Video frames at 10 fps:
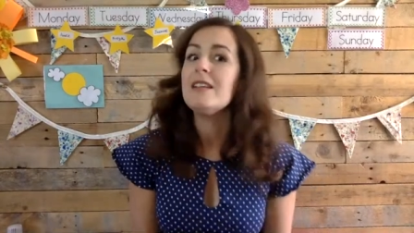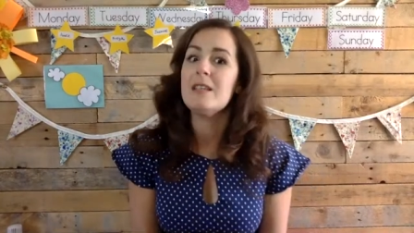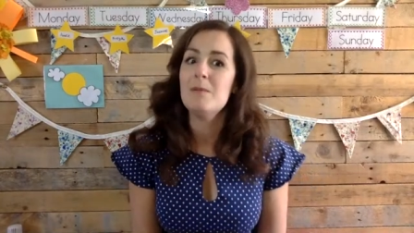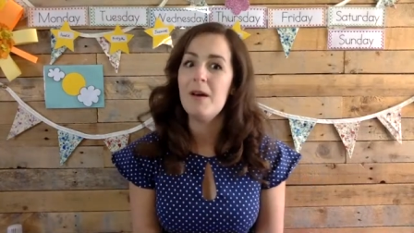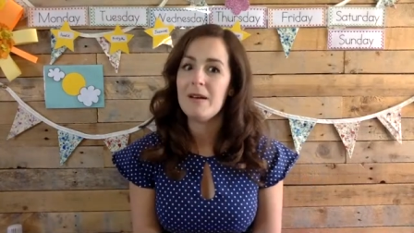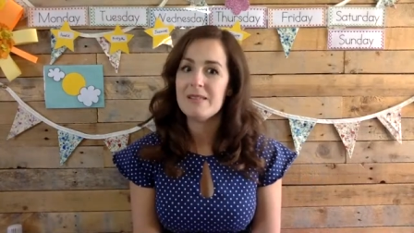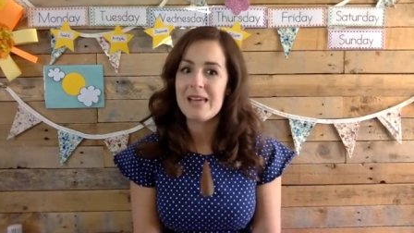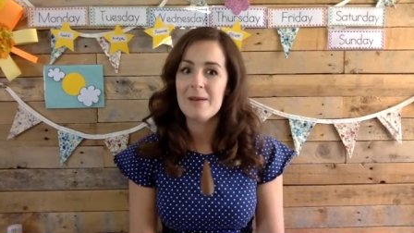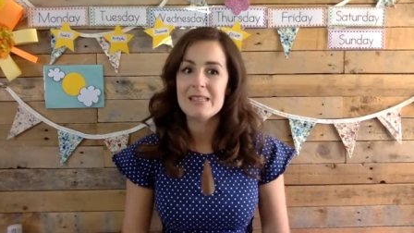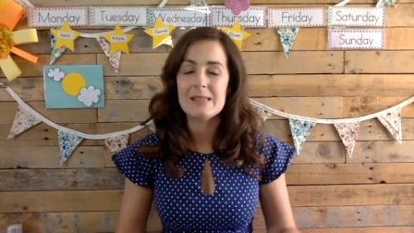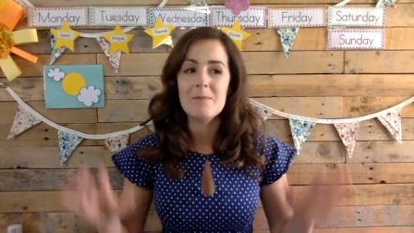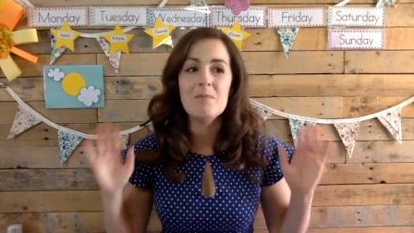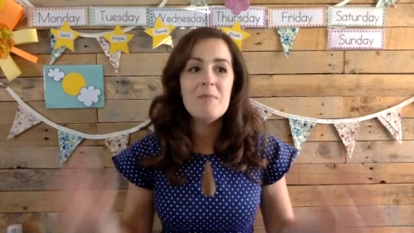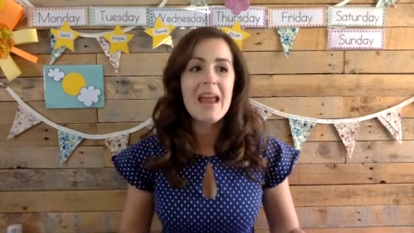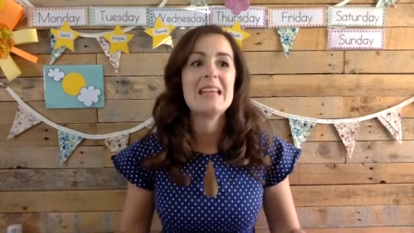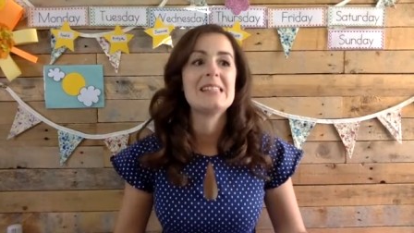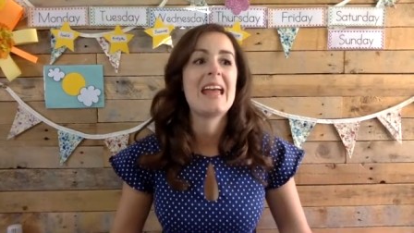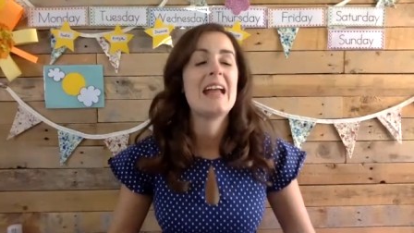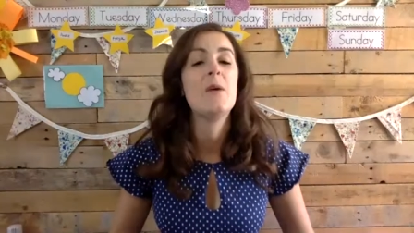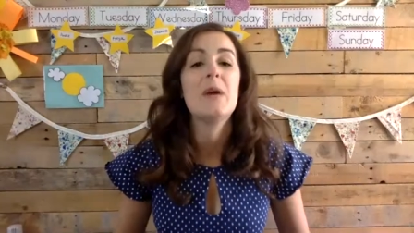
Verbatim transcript: Tomorrow's sound is amazing.